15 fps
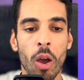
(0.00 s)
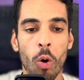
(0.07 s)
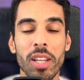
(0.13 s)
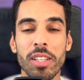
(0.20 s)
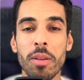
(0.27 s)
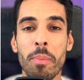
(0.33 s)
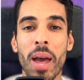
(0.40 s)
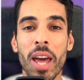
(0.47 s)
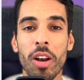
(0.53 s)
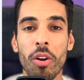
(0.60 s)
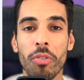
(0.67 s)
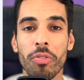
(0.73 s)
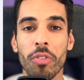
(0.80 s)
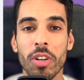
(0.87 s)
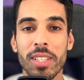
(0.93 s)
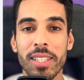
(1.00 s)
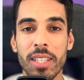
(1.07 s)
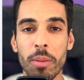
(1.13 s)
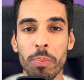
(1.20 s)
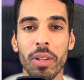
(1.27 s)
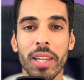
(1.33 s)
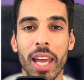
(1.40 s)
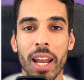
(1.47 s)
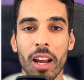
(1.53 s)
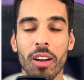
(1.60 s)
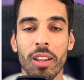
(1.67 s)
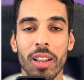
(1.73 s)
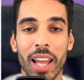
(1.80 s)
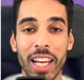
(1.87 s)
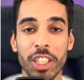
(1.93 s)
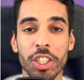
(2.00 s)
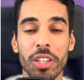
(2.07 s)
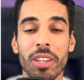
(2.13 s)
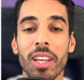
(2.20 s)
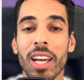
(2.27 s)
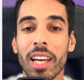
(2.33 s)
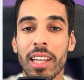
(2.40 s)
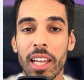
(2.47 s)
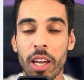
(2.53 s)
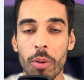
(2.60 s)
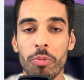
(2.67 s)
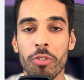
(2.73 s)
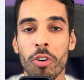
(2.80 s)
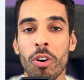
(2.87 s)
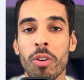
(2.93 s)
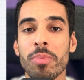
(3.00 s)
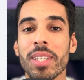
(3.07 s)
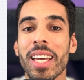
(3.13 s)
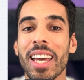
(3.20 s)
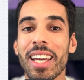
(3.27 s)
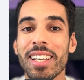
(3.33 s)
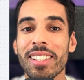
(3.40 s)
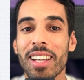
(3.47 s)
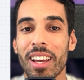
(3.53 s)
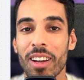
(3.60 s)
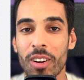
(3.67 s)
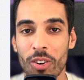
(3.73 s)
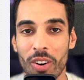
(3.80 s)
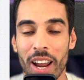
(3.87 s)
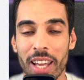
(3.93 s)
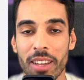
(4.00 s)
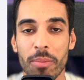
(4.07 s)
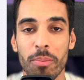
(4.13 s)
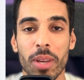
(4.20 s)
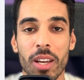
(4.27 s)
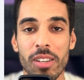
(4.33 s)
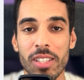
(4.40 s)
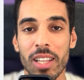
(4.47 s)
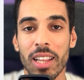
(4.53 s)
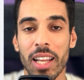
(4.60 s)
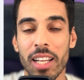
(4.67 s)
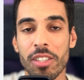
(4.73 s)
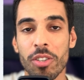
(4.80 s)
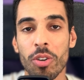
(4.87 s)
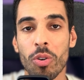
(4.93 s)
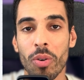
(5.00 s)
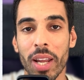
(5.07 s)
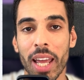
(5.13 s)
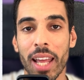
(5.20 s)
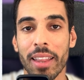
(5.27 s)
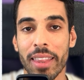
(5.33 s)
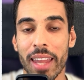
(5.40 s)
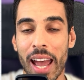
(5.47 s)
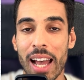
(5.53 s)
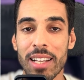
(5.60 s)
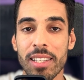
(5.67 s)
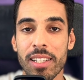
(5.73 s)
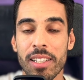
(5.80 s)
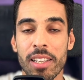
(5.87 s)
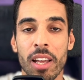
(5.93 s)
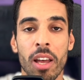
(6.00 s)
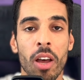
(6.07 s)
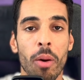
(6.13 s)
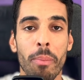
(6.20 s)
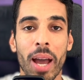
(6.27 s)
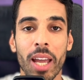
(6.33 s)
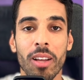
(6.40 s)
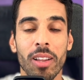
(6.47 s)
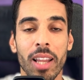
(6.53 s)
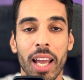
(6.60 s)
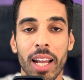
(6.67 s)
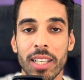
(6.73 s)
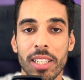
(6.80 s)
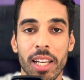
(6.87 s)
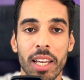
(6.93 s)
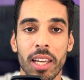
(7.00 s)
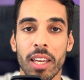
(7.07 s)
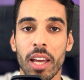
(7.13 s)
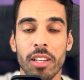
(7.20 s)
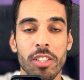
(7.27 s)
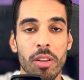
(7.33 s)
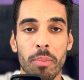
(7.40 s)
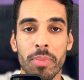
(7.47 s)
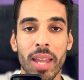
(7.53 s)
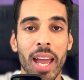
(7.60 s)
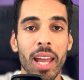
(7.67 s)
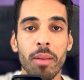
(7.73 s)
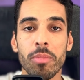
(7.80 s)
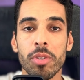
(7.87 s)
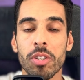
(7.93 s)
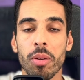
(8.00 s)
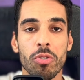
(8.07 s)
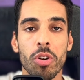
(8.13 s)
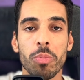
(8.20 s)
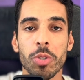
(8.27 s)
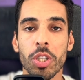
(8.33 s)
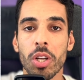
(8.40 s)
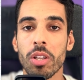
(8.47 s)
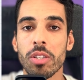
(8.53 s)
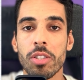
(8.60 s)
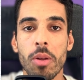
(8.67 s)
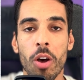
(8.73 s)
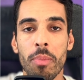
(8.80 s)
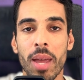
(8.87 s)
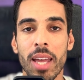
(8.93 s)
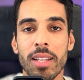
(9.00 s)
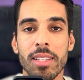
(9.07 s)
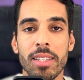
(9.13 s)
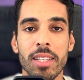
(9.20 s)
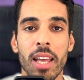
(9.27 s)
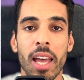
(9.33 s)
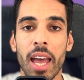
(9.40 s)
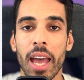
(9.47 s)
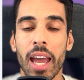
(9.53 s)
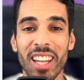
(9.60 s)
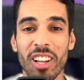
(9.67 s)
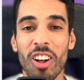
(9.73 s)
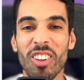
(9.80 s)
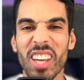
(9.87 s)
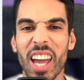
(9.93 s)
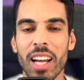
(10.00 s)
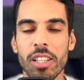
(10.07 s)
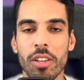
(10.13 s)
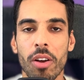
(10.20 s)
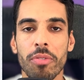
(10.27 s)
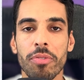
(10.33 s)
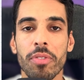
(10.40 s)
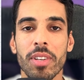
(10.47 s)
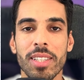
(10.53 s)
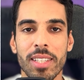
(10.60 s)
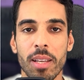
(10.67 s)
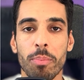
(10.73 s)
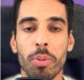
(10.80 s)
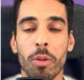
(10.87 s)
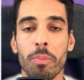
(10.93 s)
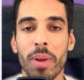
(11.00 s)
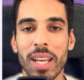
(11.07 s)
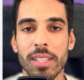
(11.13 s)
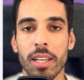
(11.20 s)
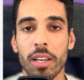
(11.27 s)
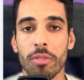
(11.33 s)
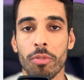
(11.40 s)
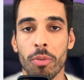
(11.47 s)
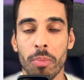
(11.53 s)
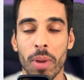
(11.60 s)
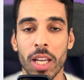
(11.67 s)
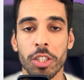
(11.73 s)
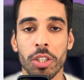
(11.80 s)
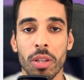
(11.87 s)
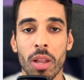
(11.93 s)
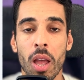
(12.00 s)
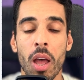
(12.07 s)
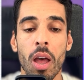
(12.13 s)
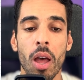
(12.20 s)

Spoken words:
When it's a matter of simple data collection, ClickUp Forms is great because it lets you create tasks by collecting some names, descriptions, comments, and all kinds of simple basic information.